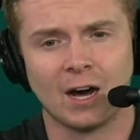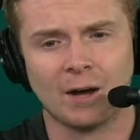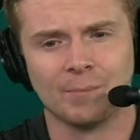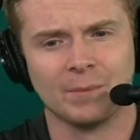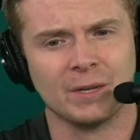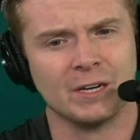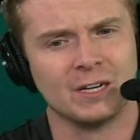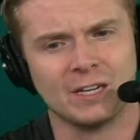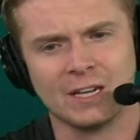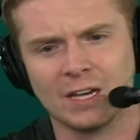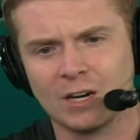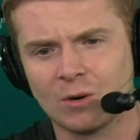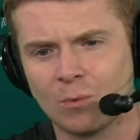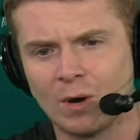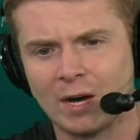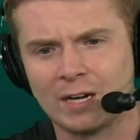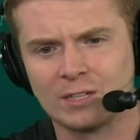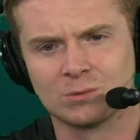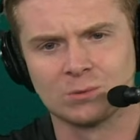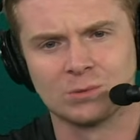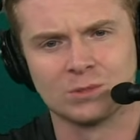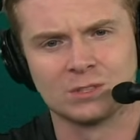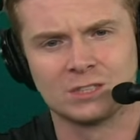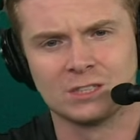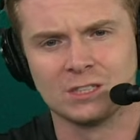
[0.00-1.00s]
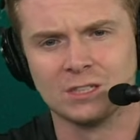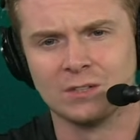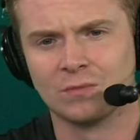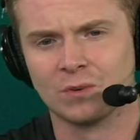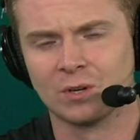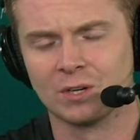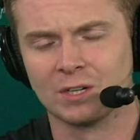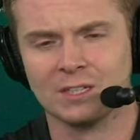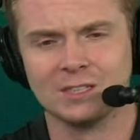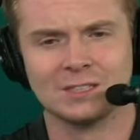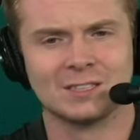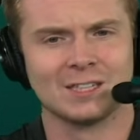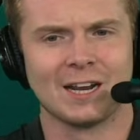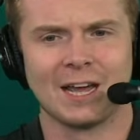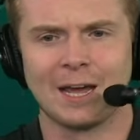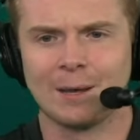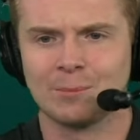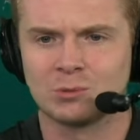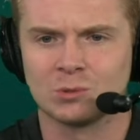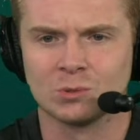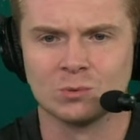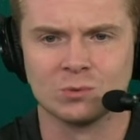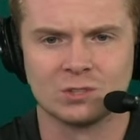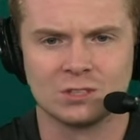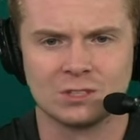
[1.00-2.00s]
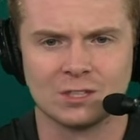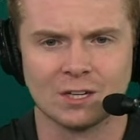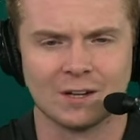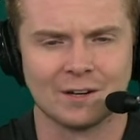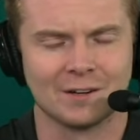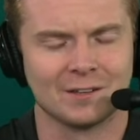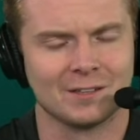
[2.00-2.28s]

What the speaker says: Indiana wide receiver. He's an absolute stud.